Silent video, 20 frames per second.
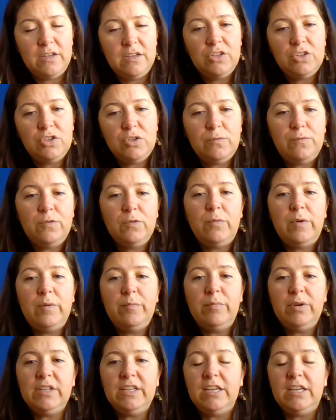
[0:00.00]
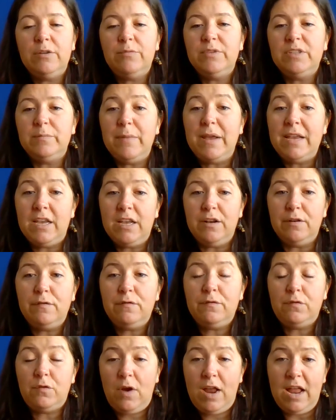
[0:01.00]
So for Wemberly, it was making a
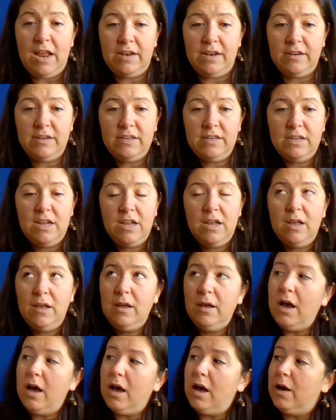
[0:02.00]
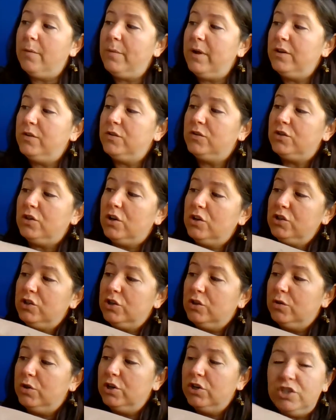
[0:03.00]
friend, and it was
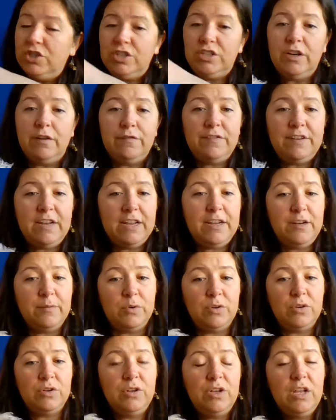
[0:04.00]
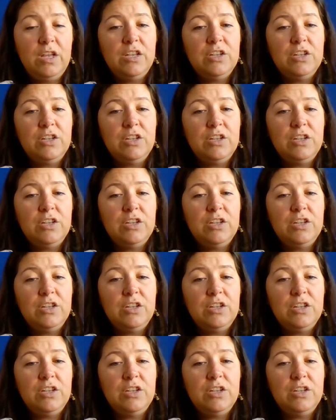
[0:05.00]
also her stuffed animal.